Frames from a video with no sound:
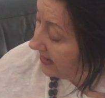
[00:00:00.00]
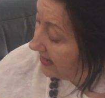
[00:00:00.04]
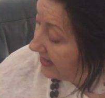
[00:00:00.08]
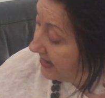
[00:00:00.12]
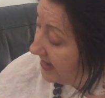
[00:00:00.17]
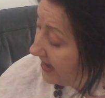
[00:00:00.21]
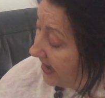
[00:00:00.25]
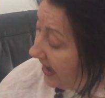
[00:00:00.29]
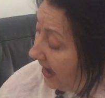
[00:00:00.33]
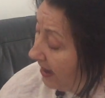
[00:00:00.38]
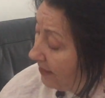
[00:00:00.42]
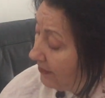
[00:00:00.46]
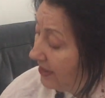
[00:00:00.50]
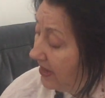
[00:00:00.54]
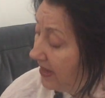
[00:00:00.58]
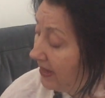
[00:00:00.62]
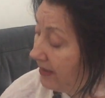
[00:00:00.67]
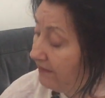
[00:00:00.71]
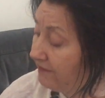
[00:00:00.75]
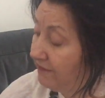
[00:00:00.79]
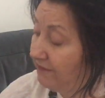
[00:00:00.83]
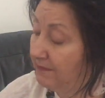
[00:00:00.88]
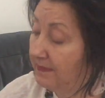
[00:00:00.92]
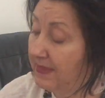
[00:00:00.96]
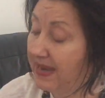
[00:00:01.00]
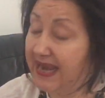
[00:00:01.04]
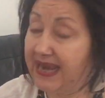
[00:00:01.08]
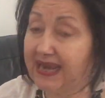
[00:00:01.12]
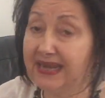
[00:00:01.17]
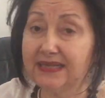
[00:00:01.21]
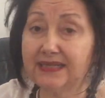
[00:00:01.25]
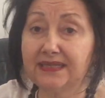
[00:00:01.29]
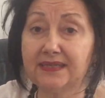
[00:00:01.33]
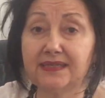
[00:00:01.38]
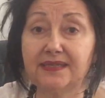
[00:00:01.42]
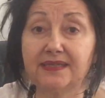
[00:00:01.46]
Narrative
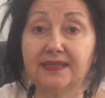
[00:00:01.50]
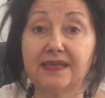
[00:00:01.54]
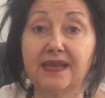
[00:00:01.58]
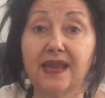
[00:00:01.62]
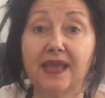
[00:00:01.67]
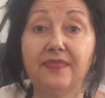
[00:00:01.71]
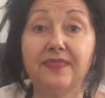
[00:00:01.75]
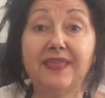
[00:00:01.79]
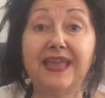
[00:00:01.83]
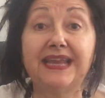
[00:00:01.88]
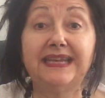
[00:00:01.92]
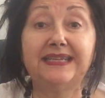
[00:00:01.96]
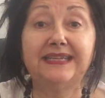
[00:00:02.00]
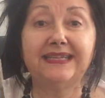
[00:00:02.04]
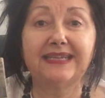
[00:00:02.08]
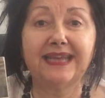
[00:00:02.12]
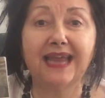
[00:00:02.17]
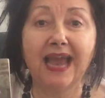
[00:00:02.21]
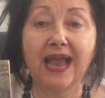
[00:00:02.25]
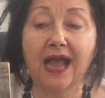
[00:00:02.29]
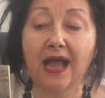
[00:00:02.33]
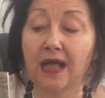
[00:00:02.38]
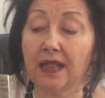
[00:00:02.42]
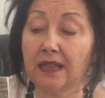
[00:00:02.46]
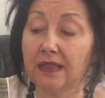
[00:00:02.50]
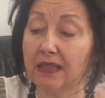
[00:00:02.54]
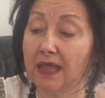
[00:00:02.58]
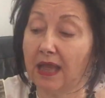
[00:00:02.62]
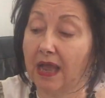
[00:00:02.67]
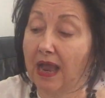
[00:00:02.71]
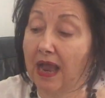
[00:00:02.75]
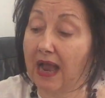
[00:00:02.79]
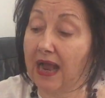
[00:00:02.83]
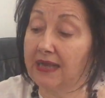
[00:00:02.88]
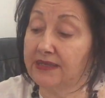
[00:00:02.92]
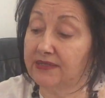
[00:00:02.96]
means they tell
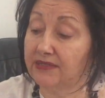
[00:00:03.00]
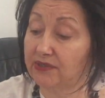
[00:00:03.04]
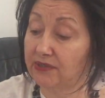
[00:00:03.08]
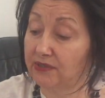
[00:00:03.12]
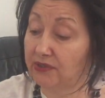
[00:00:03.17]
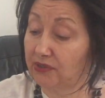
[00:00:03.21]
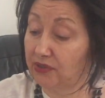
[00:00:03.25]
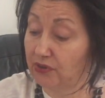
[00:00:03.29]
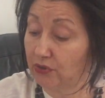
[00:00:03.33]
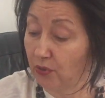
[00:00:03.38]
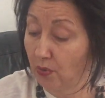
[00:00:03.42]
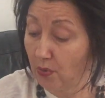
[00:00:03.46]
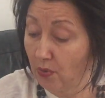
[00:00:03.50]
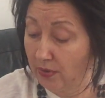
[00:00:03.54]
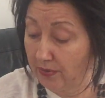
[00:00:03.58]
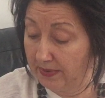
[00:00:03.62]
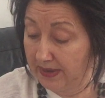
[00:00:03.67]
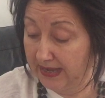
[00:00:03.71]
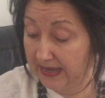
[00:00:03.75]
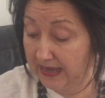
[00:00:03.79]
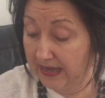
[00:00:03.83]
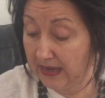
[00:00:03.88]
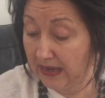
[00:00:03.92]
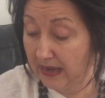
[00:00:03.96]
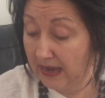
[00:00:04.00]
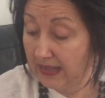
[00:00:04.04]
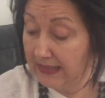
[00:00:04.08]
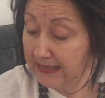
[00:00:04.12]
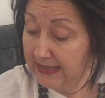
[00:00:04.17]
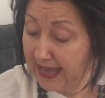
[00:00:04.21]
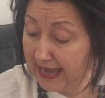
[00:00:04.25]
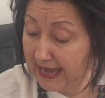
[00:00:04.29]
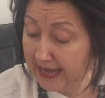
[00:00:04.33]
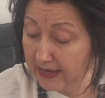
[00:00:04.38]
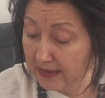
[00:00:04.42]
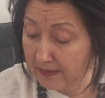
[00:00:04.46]
a story,
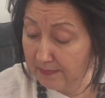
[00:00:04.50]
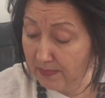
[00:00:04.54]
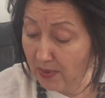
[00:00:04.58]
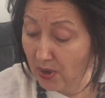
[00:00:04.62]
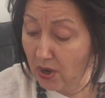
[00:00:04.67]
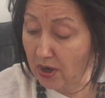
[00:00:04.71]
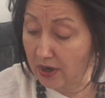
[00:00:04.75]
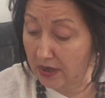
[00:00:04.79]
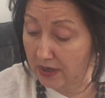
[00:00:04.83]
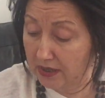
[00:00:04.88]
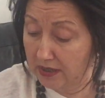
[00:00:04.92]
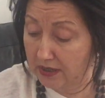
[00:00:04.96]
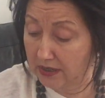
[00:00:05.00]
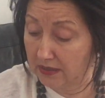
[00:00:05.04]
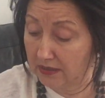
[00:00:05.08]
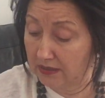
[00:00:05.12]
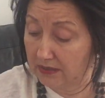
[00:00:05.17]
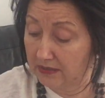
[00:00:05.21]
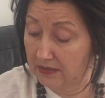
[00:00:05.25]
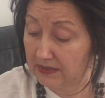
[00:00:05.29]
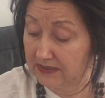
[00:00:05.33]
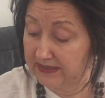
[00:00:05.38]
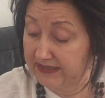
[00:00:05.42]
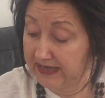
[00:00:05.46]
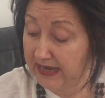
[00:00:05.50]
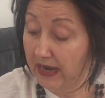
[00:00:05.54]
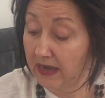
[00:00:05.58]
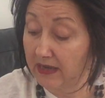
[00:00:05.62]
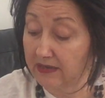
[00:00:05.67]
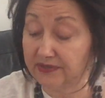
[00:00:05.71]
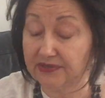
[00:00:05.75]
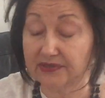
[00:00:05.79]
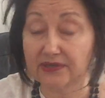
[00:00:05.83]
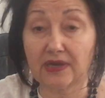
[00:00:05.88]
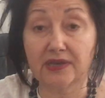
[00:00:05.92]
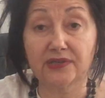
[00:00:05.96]
like a book
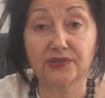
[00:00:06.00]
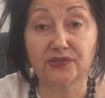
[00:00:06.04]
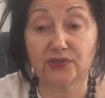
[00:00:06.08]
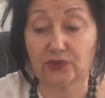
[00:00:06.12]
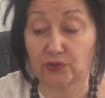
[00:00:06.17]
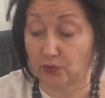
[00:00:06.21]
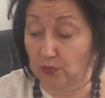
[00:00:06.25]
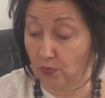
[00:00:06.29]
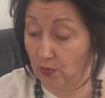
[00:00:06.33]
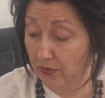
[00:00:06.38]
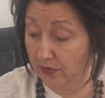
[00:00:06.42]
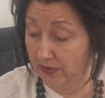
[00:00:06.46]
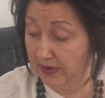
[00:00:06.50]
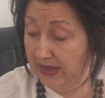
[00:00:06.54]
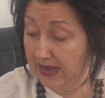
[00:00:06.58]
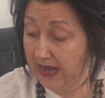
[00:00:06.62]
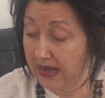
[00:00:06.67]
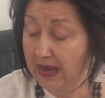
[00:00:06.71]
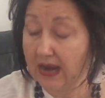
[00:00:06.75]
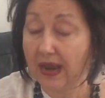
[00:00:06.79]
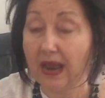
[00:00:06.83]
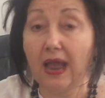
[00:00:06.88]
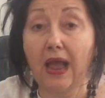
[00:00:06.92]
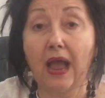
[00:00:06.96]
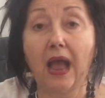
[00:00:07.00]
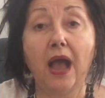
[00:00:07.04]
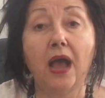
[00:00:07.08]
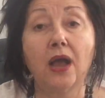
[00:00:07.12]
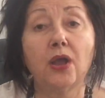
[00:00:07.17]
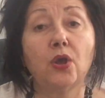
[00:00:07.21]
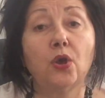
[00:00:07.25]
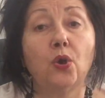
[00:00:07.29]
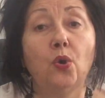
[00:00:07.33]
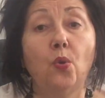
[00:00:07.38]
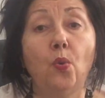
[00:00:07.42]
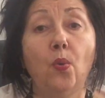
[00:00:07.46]
tells a story. A
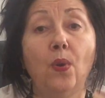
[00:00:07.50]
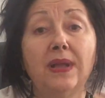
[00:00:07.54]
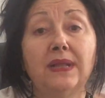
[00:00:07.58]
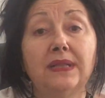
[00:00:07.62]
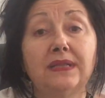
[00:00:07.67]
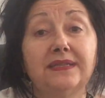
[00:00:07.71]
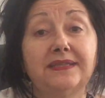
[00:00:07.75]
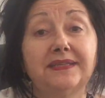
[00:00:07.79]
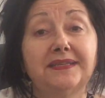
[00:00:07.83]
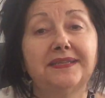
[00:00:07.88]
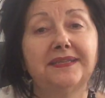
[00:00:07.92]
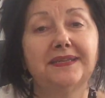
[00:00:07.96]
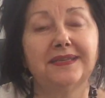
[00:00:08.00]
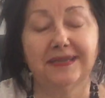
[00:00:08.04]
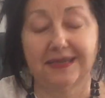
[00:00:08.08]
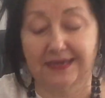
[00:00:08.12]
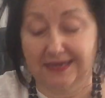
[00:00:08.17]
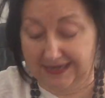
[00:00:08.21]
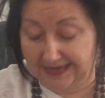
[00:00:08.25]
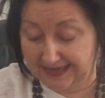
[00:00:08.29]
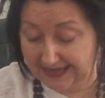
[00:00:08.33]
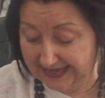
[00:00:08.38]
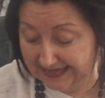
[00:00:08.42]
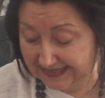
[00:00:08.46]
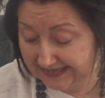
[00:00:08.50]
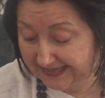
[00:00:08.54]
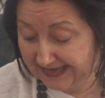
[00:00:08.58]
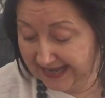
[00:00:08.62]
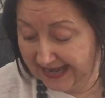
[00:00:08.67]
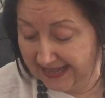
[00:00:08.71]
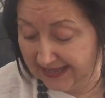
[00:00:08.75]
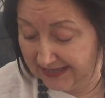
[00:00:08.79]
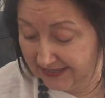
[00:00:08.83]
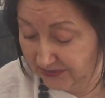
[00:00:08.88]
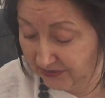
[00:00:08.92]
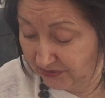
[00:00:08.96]
quilt can
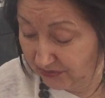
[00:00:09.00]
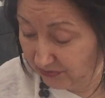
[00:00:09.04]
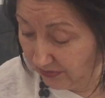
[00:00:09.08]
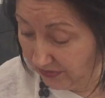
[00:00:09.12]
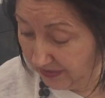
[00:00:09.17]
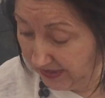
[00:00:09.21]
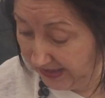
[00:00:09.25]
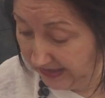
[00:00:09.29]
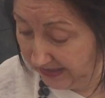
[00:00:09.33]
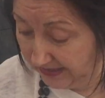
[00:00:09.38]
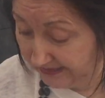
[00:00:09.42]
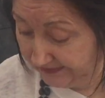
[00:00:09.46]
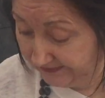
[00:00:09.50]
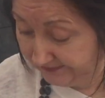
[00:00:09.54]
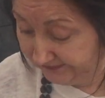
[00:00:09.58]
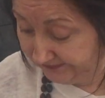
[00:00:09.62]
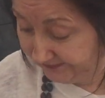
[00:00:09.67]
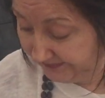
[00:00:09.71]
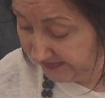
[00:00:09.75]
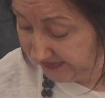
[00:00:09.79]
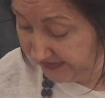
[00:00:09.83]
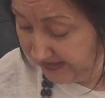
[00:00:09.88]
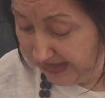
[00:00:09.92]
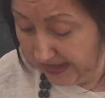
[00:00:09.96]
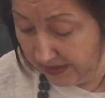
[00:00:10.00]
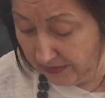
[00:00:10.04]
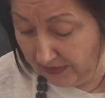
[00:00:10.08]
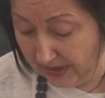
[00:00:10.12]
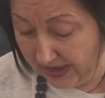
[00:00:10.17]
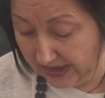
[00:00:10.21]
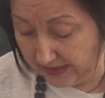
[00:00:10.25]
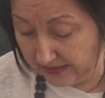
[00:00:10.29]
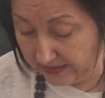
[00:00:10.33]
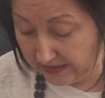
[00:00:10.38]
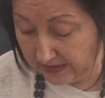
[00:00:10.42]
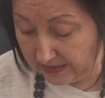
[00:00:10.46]
tell a story. Isn't that
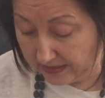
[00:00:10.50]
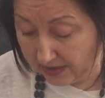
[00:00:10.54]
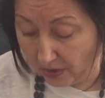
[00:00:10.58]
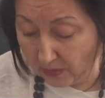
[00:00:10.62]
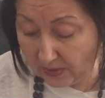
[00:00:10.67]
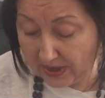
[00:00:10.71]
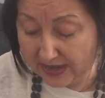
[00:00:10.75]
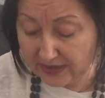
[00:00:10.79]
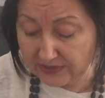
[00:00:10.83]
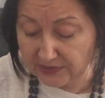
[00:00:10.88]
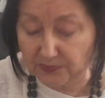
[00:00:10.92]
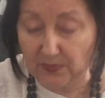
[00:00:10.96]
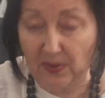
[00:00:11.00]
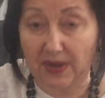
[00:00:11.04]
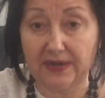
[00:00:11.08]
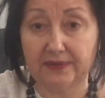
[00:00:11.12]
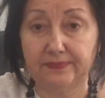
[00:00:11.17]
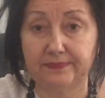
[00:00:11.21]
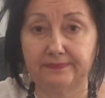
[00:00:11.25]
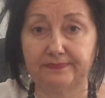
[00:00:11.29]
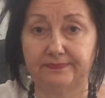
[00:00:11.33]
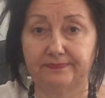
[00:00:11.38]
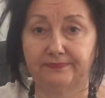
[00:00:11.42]
great? Oh, here's one.